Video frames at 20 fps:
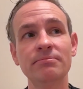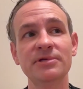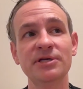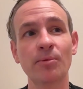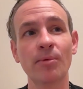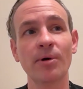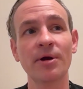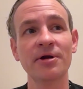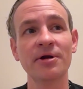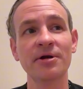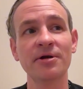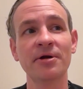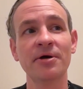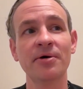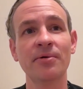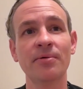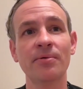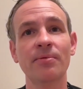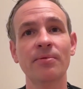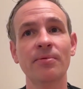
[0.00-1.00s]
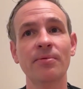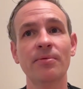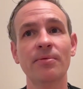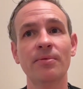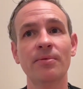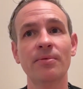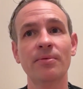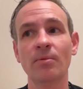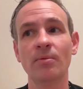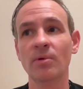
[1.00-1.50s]
he wanted to know
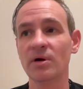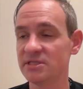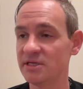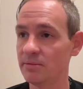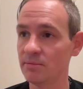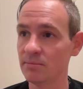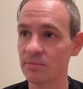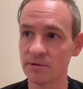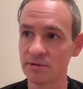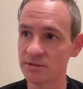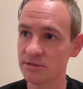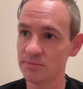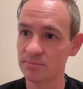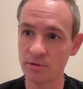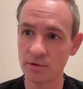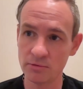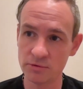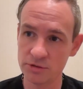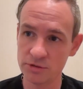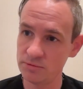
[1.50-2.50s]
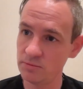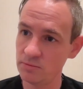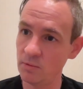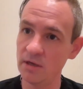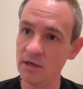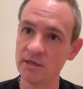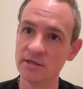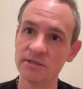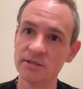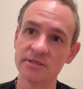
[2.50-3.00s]
what Tim Burton's approach
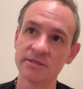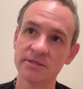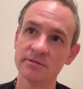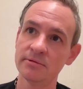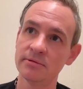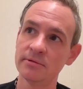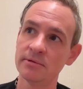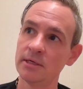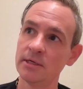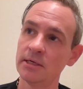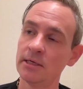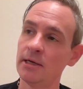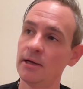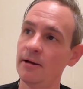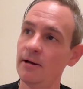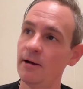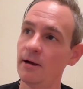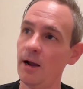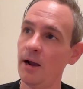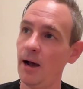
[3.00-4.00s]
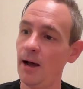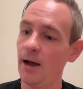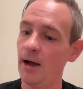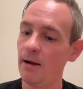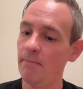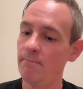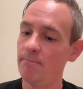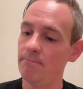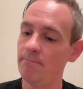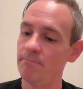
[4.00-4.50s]
was, and
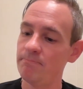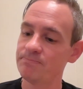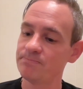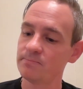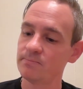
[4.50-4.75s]
um,